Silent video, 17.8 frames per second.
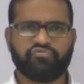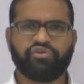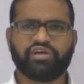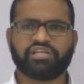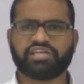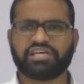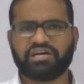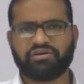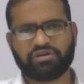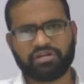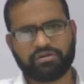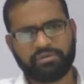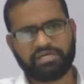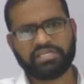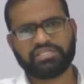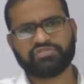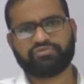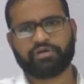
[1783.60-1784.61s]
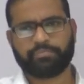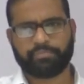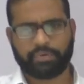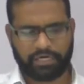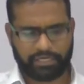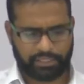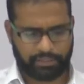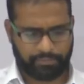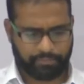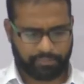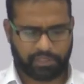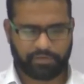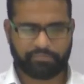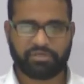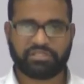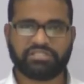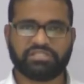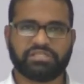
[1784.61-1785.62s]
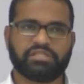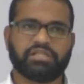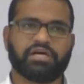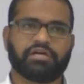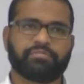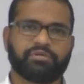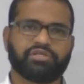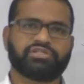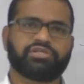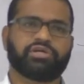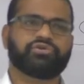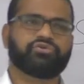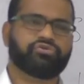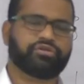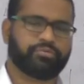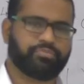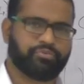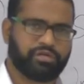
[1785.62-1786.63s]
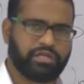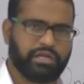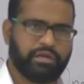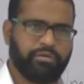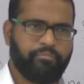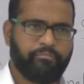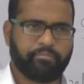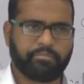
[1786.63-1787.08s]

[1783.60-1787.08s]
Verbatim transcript: where the government is one party. That means in the administrative tribunal,